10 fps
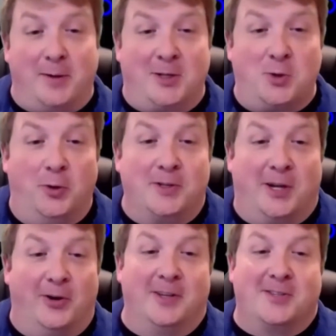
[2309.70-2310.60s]
of Toys
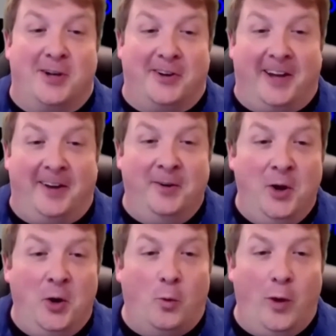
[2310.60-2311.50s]
R Us, Dawnette.
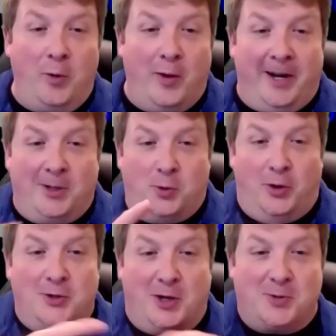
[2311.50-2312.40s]
We went to
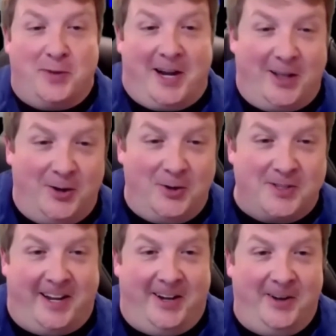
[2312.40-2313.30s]
Toys R Us when they closed
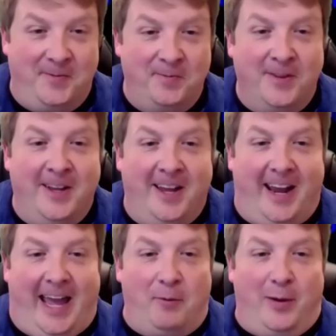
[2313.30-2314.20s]
down,
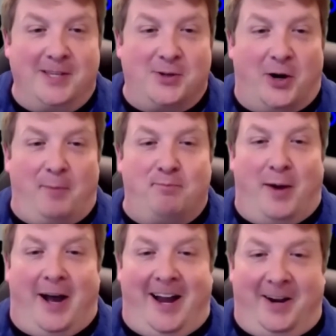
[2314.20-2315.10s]
and
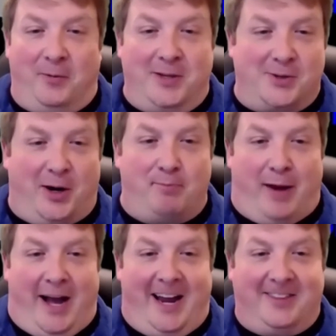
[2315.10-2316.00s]
we started
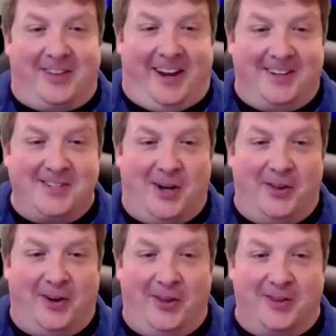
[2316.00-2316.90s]
buying things,
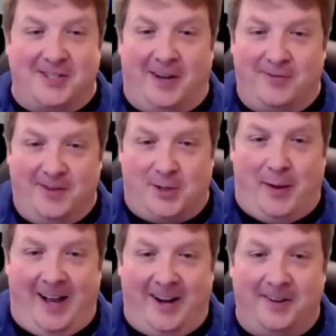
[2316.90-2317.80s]
all the stuff. Is she
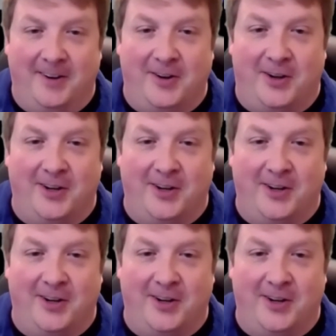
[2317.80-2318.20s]
back? Are you good?